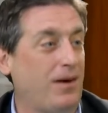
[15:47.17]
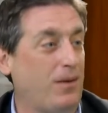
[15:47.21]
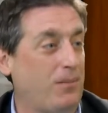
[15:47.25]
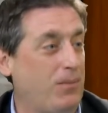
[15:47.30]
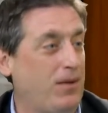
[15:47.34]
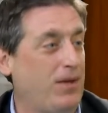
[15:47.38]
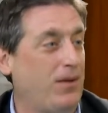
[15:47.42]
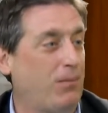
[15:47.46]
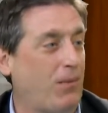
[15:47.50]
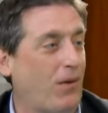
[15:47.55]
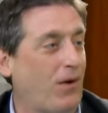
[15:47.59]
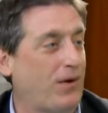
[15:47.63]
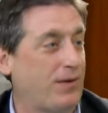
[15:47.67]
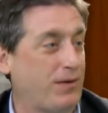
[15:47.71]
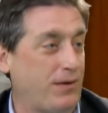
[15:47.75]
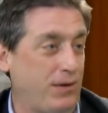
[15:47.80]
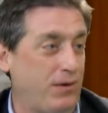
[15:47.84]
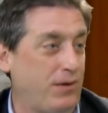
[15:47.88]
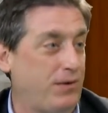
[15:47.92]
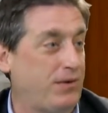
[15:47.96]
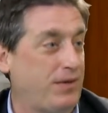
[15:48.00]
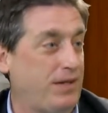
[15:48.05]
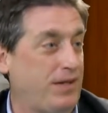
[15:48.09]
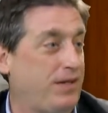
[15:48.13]
be the person
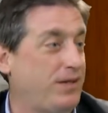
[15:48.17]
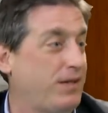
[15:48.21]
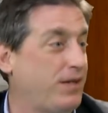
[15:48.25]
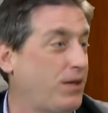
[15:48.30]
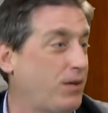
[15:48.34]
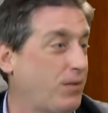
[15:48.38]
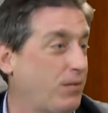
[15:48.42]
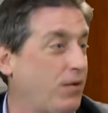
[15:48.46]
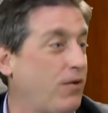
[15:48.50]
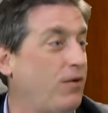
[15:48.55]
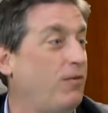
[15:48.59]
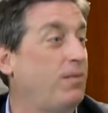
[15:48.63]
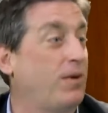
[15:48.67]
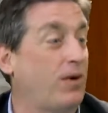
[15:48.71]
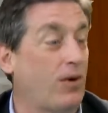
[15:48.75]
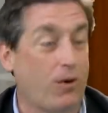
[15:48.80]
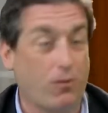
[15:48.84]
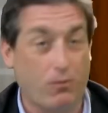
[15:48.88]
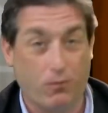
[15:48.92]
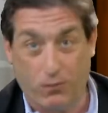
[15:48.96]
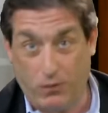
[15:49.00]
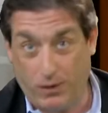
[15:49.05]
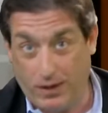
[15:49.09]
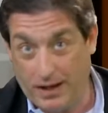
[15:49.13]
who sees it through, but
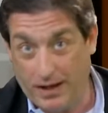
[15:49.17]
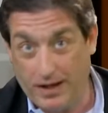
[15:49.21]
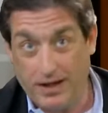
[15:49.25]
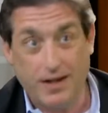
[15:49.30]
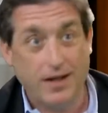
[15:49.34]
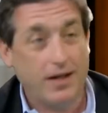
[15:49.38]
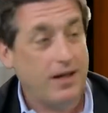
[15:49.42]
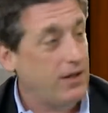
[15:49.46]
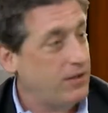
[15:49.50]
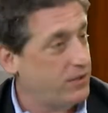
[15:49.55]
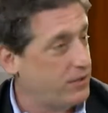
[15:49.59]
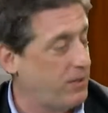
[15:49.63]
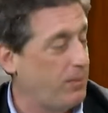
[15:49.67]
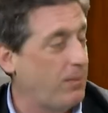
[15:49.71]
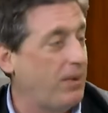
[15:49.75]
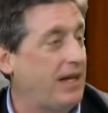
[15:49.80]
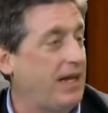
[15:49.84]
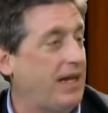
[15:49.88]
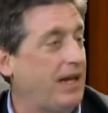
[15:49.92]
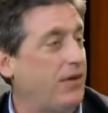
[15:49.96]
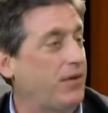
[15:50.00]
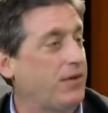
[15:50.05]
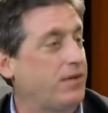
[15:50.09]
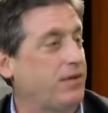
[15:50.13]
hopefully
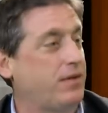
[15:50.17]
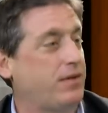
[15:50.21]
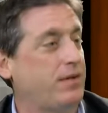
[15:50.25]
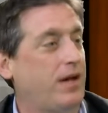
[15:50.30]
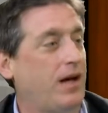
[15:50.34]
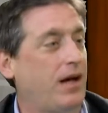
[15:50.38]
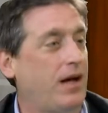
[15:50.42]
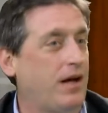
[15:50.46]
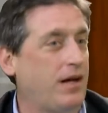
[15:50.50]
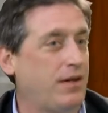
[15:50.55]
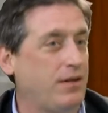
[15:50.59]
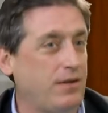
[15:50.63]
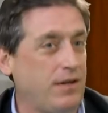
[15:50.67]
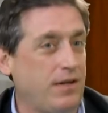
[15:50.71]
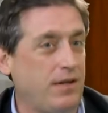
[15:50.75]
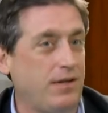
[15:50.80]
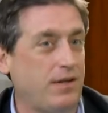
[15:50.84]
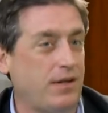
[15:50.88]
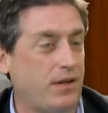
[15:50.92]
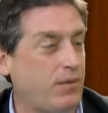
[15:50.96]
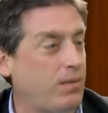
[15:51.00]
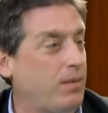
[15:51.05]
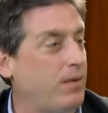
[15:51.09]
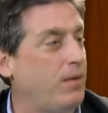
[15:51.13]
somebody else sees
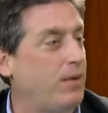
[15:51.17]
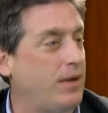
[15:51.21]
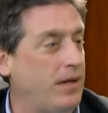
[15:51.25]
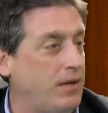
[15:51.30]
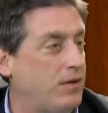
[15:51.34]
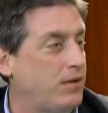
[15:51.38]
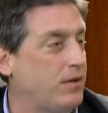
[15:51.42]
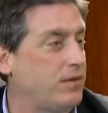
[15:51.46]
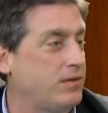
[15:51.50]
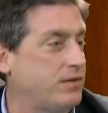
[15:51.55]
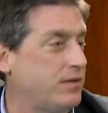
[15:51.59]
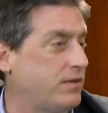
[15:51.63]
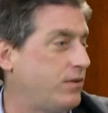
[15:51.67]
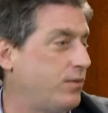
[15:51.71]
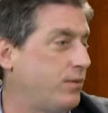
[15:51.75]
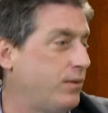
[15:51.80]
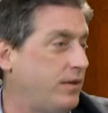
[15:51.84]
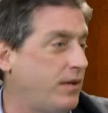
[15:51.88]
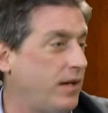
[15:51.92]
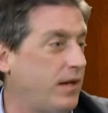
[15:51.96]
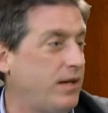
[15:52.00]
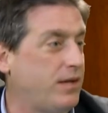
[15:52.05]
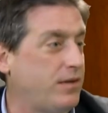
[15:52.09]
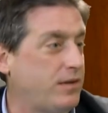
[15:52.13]
it through and it turns into a
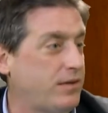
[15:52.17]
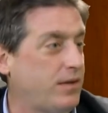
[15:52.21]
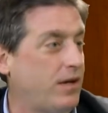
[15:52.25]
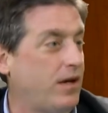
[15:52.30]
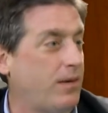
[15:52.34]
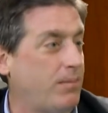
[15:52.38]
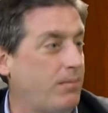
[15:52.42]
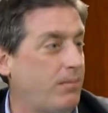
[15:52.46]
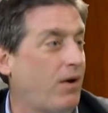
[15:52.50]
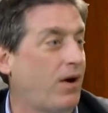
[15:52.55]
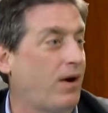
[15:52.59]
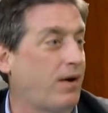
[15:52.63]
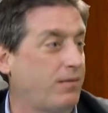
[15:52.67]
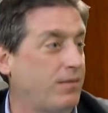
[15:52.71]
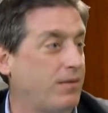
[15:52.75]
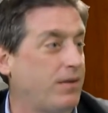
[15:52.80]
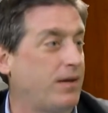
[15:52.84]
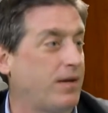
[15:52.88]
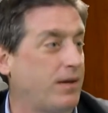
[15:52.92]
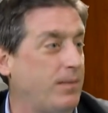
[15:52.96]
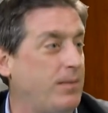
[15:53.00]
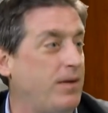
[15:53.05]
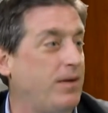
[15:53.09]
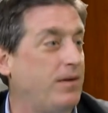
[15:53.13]
nice park for the
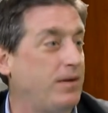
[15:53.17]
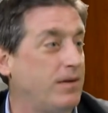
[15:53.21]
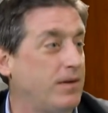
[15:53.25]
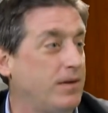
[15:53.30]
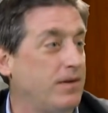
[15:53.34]
community.